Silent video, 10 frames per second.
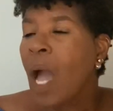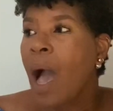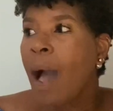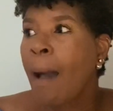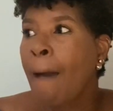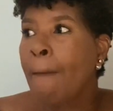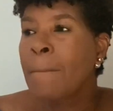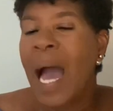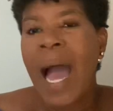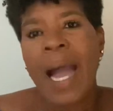
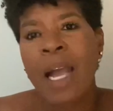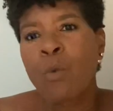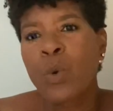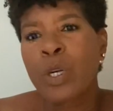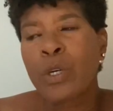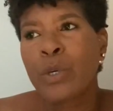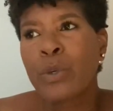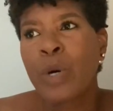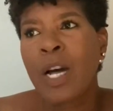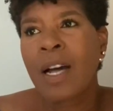Um, I
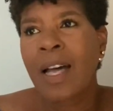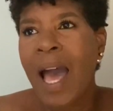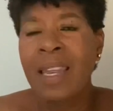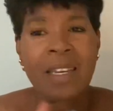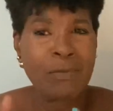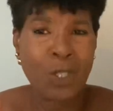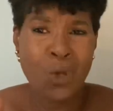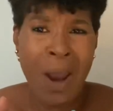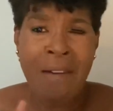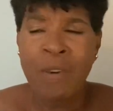will I love to
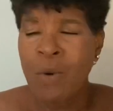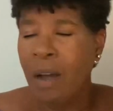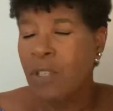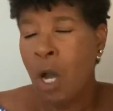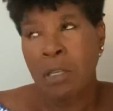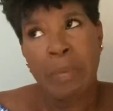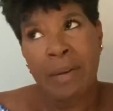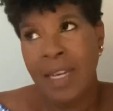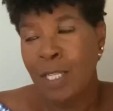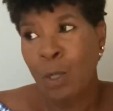travel. I've talked
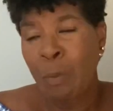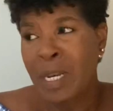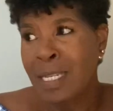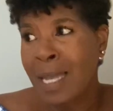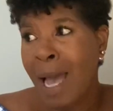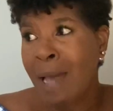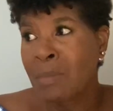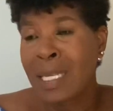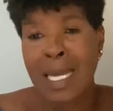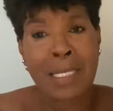about that so many
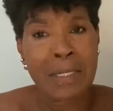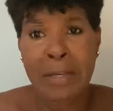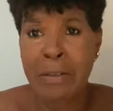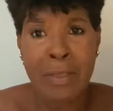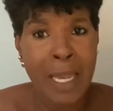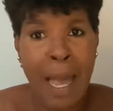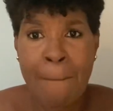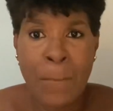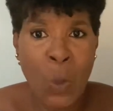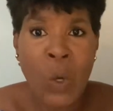times. And that's another thing
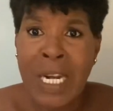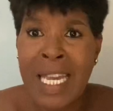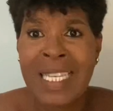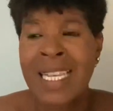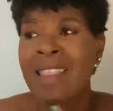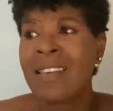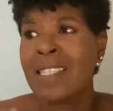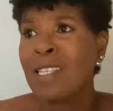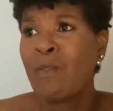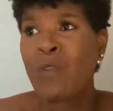I'm mourning is that
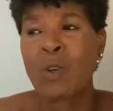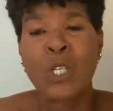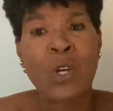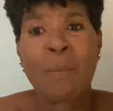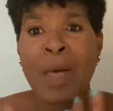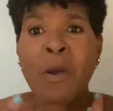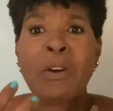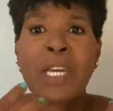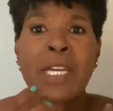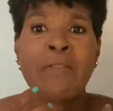this is the first year I'm not
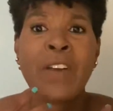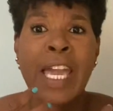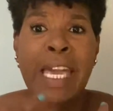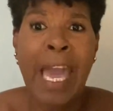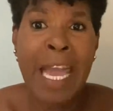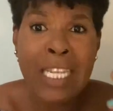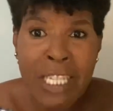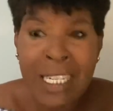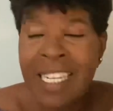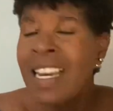going to get a
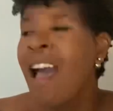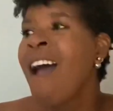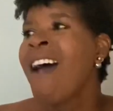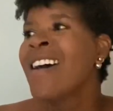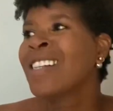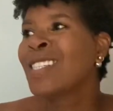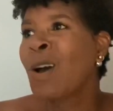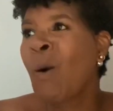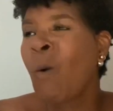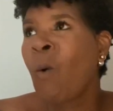vacation.
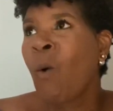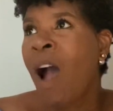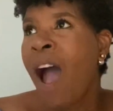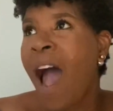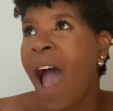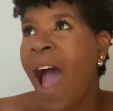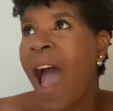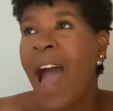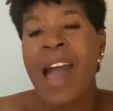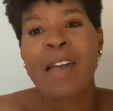So
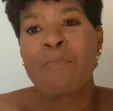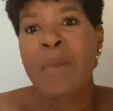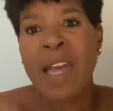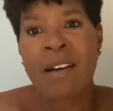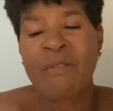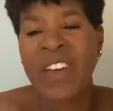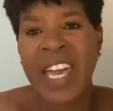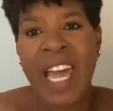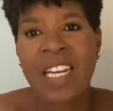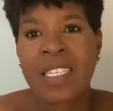I make up
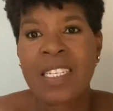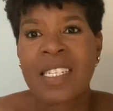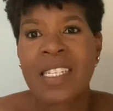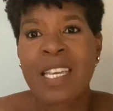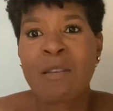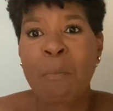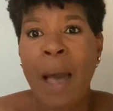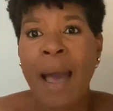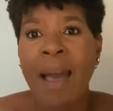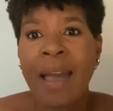vacations in
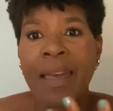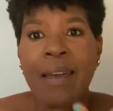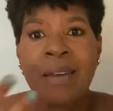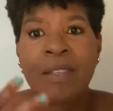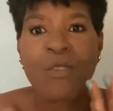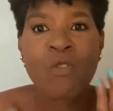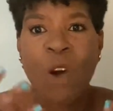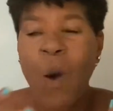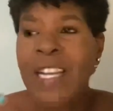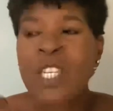my, you
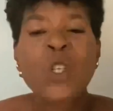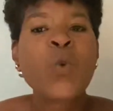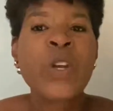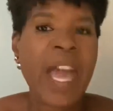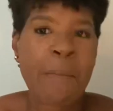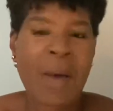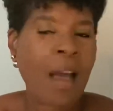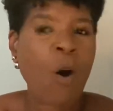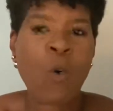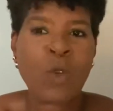know, I just create
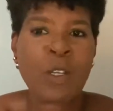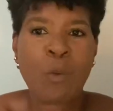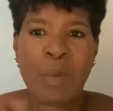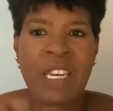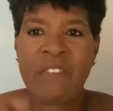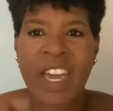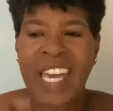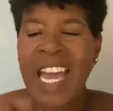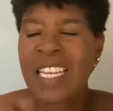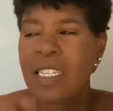my own little mini
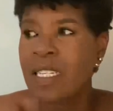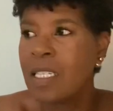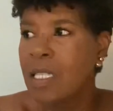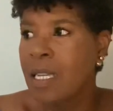vacations